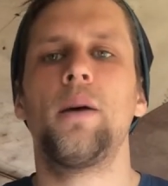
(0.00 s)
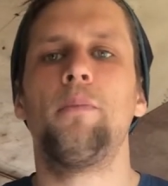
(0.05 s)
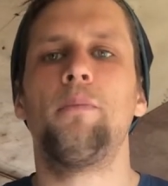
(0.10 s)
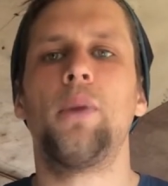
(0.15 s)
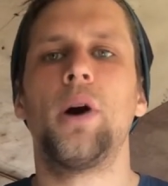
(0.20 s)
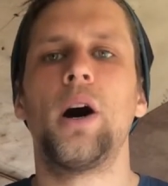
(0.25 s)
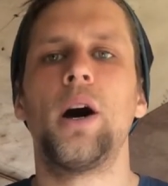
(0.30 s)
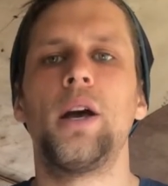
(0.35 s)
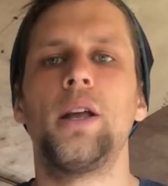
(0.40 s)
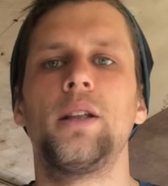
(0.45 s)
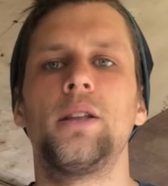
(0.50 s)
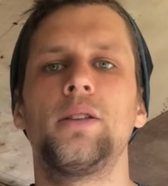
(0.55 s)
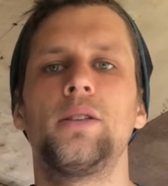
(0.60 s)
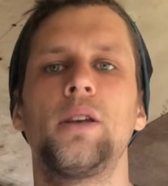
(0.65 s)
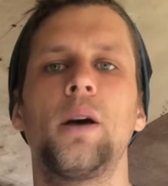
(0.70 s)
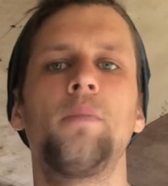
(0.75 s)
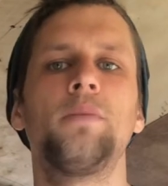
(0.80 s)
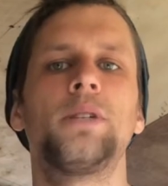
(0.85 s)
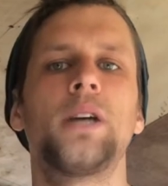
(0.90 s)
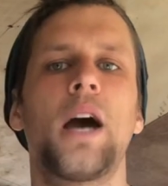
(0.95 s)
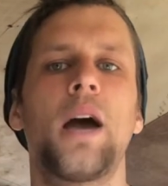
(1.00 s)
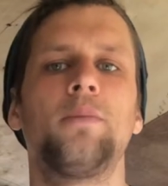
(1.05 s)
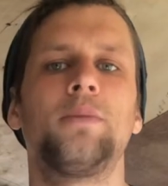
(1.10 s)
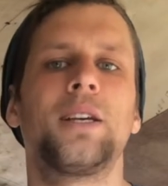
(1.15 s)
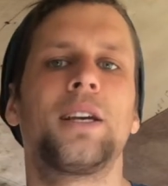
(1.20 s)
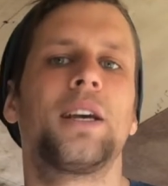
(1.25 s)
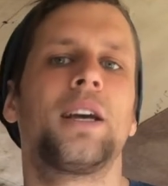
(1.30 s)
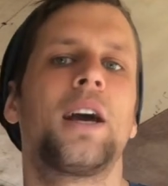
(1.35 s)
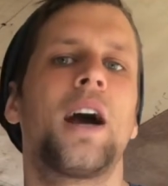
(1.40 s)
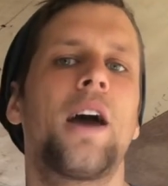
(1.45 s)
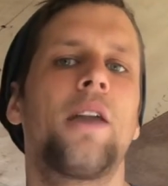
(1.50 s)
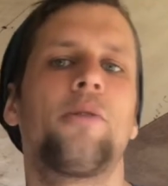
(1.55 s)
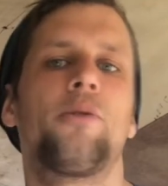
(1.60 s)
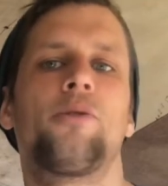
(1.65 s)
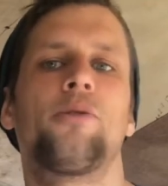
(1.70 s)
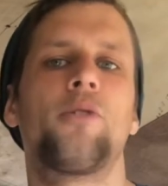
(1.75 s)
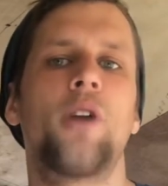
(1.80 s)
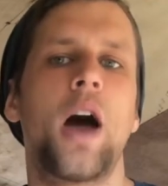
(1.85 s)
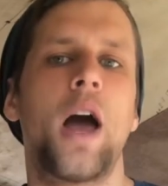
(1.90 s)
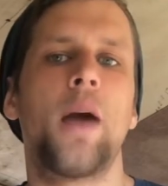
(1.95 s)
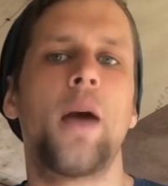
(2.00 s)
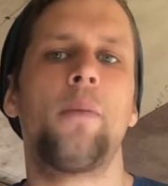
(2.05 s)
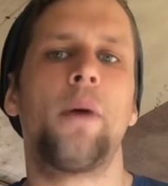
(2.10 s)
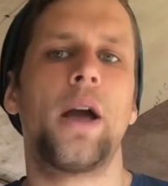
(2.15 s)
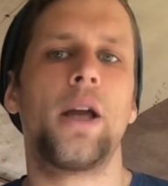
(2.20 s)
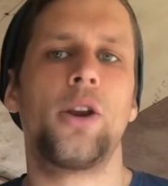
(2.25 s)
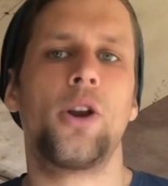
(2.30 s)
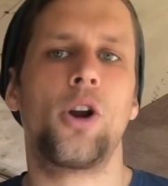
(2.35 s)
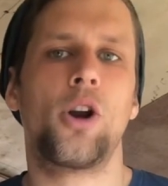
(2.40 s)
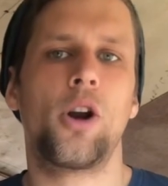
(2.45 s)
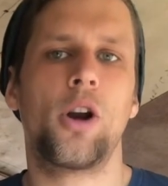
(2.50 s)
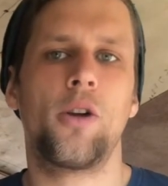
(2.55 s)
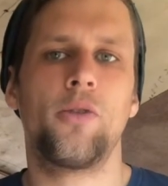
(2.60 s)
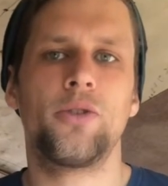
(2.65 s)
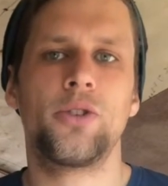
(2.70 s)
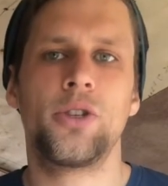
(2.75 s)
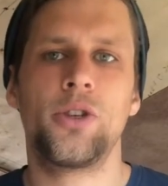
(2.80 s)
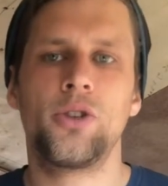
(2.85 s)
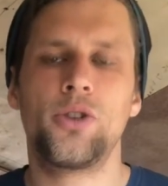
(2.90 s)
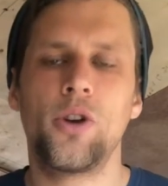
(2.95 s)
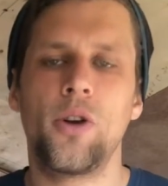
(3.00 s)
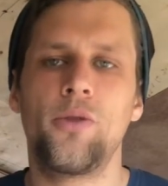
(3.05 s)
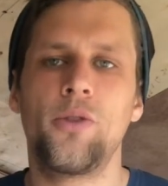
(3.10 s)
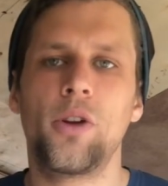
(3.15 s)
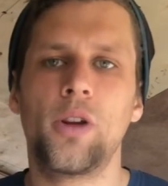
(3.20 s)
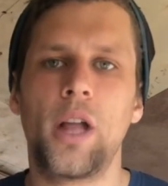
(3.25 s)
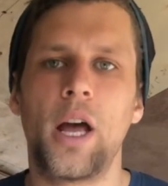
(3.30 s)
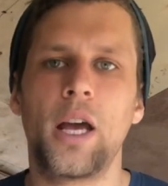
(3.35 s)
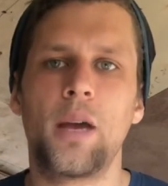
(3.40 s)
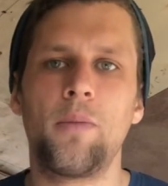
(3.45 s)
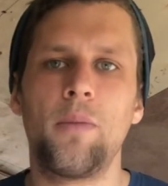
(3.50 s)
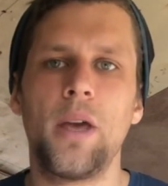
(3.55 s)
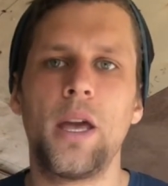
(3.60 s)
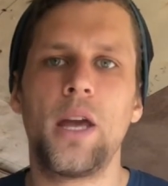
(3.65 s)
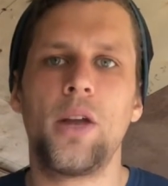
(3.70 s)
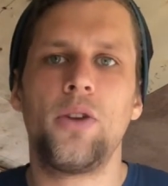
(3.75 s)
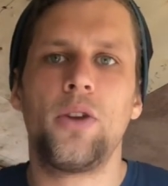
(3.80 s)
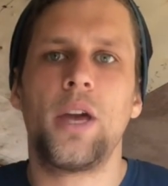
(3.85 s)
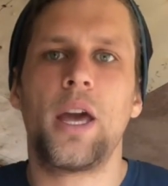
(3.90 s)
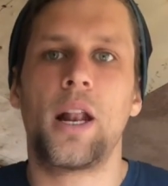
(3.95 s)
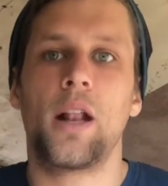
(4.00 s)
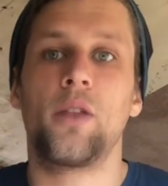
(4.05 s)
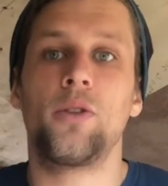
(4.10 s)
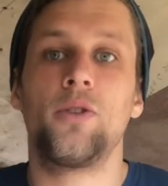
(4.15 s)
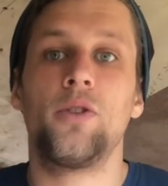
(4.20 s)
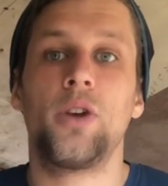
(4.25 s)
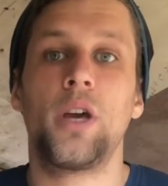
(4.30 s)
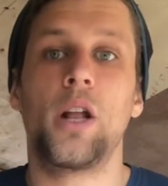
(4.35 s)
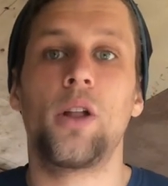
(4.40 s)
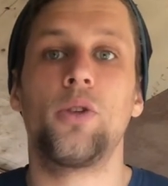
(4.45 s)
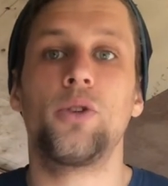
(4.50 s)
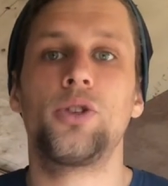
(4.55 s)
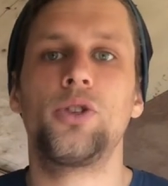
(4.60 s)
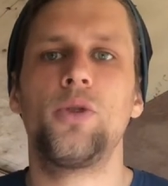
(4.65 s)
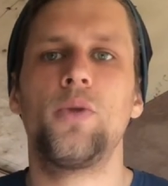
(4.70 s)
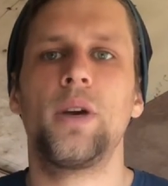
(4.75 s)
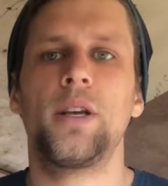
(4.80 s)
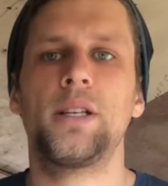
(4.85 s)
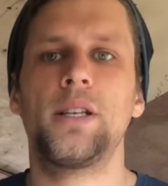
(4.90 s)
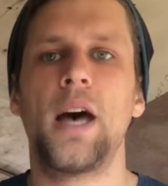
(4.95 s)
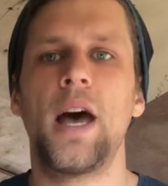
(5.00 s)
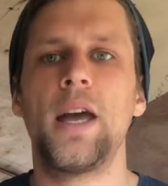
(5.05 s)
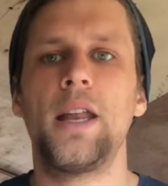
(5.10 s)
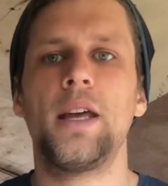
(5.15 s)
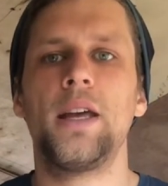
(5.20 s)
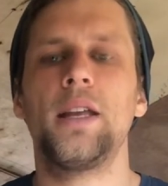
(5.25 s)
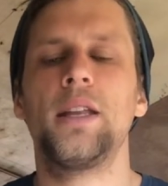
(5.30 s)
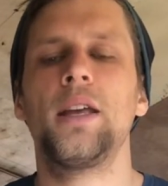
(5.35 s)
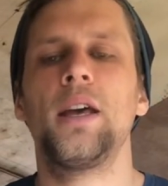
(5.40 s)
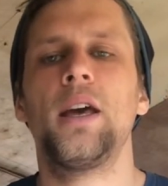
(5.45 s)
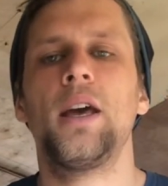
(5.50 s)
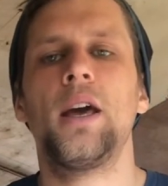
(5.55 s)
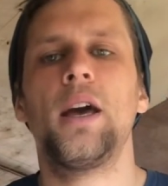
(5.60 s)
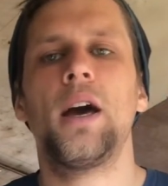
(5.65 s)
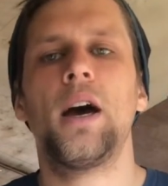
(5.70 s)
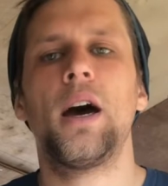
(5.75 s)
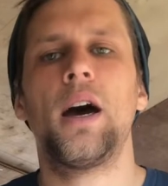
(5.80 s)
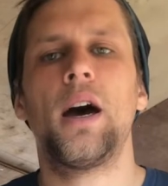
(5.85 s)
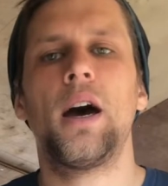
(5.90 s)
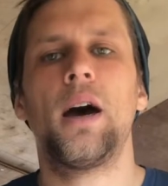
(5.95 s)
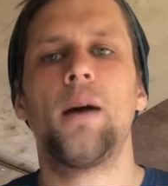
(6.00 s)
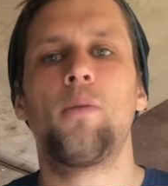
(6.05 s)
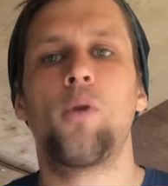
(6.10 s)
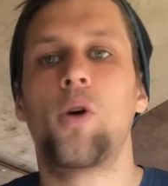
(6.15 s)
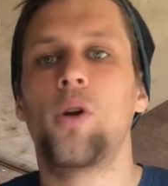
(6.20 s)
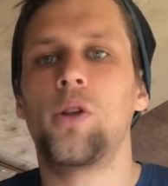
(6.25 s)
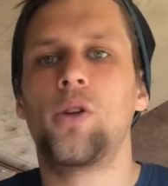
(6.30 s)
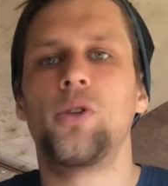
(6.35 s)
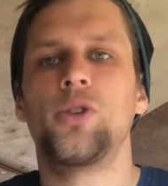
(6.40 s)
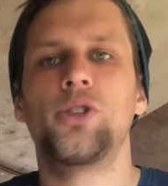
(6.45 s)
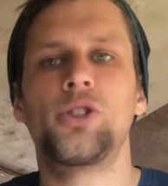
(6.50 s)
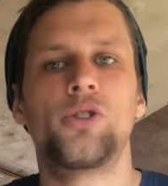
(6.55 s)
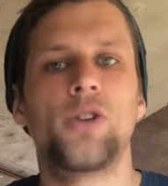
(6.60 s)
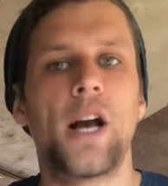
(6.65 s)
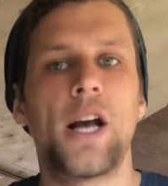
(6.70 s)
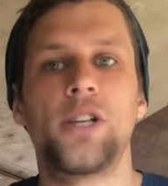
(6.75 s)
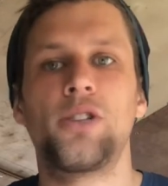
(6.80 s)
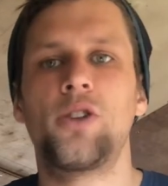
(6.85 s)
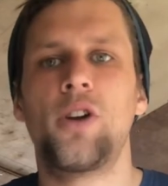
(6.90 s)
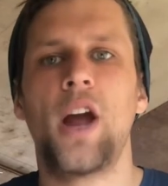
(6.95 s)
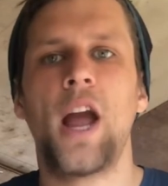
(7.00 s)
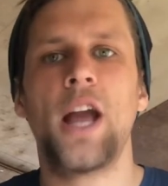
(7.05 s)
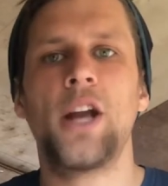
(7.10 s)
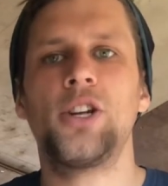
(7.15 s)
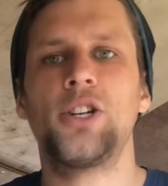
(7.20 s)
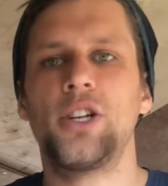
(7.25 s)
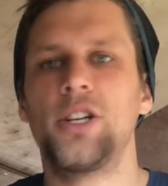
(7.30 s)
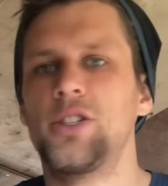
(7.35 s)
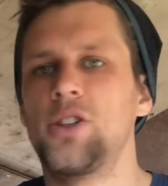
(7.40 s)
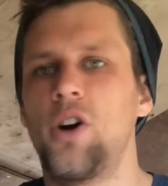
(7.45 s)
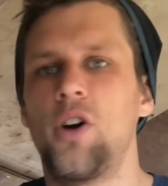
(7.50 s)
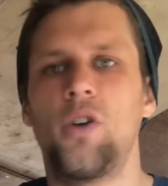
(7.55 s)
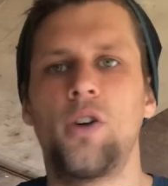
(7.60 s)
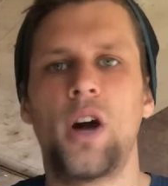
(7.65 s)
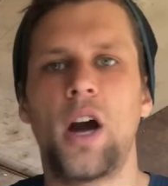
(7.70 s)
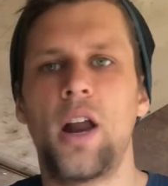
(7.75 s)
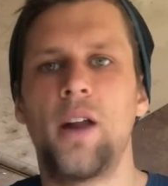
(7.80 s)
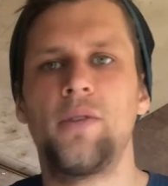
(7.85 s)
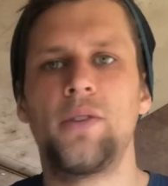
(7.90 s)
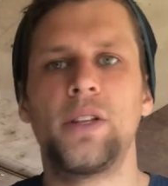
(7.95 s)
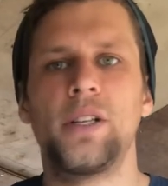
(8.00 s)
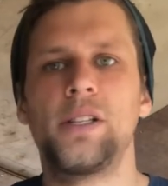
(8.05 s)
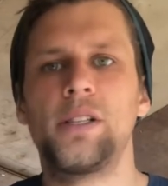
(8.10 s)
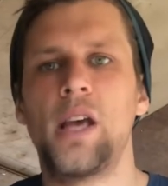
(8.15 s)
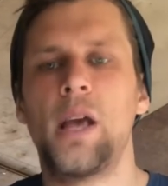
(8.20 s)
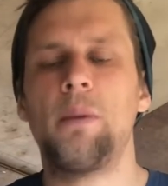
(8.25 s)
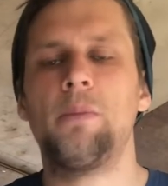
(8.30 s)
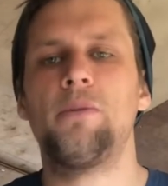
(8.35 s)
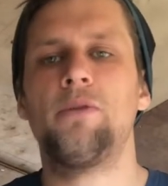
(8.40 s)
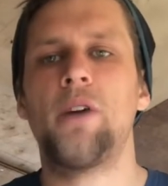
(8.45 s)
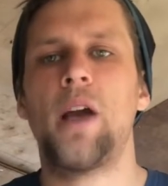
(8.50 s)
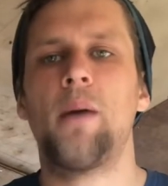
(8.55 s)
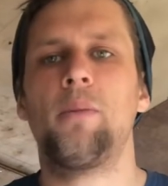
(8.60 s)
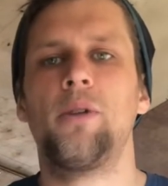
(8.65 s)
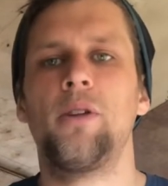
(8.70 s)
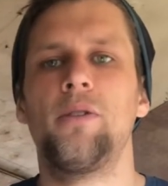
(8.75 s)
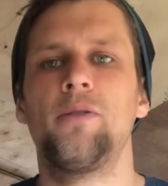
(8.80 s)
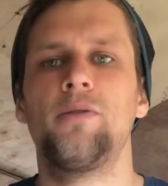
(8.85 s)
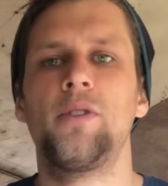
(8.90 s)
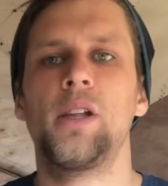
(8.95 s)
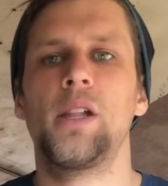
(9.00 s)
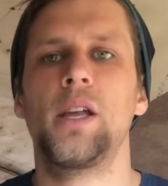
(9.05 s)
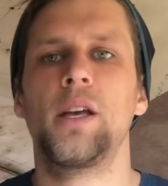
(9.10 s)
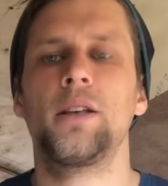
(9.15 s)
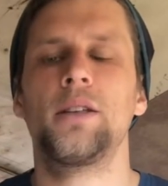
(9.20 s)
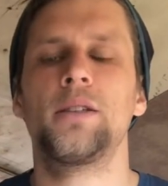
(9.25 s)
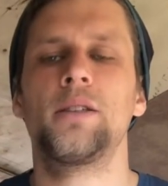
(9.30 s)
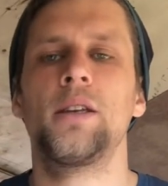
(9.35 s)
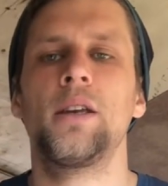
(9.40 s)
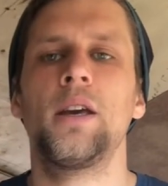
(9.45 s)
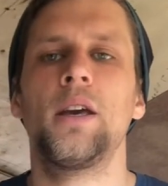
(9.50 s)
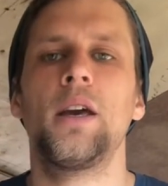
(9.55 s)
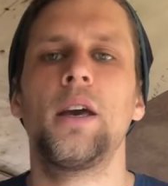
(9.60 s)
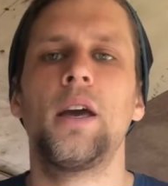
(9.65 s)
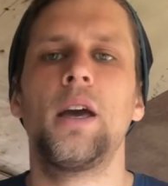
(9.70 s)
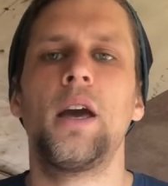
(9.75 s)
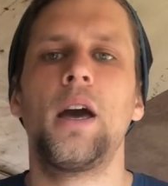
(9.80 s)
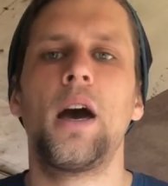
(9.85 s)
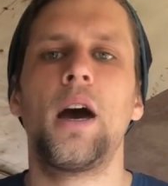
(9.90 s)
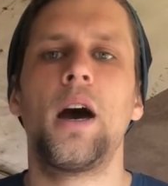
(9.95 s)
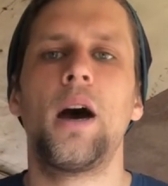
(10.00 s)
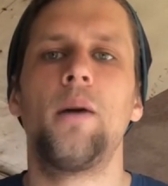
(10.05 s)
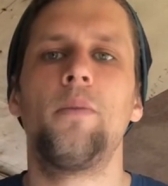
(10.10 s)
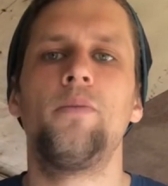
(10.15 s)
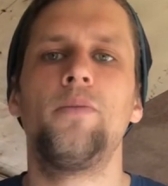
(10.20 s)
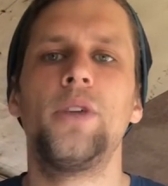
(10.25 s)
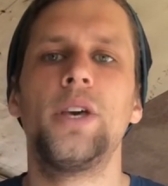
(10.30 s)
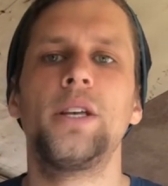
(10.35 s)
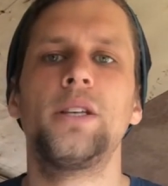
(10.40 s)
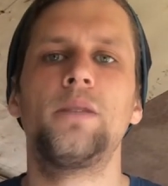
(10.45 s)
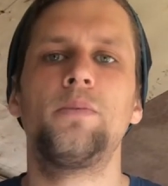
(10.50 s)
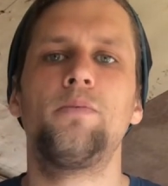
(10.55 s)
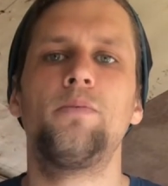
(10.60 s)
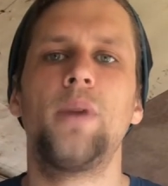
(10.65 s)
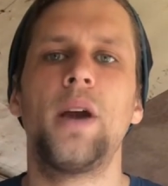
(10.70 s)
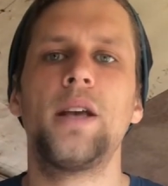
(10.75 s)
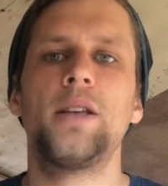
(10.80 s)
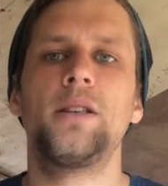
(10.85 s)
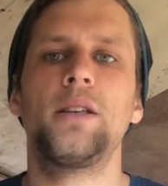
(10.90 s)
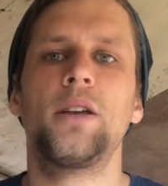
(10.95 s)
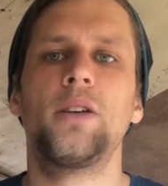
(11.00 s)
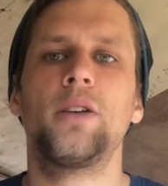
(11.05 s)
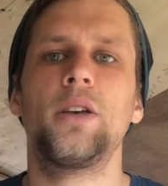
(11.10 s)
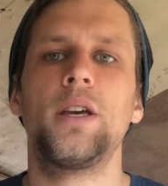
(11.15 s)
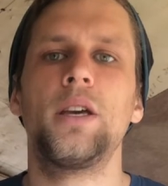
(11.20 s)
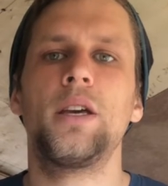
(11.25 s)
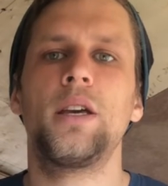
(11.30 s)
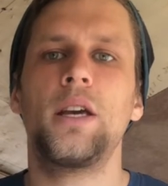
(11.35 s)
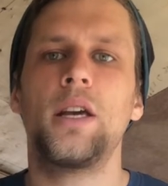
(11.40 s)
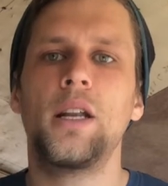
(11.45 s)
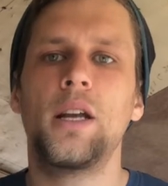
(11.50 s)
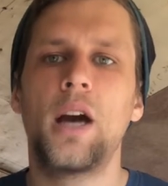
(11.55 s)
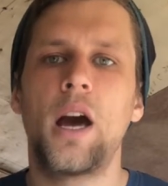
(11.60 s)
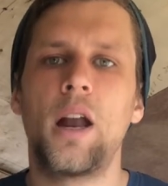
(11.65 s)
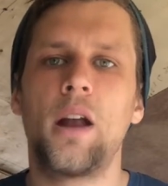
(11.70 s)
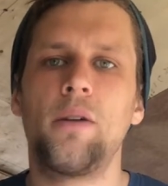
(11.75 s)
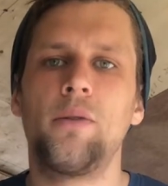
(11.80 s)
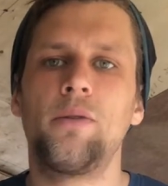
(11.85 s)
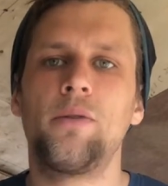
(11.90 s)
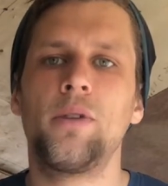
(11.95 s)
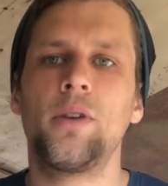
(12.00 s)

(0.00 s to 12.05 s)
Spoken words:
But sometimes it can kind of fry my nerves. So if you're like me and you get a little too excited or a little stressed or anxious, all kind of in the same family of feelings, this basically can kind of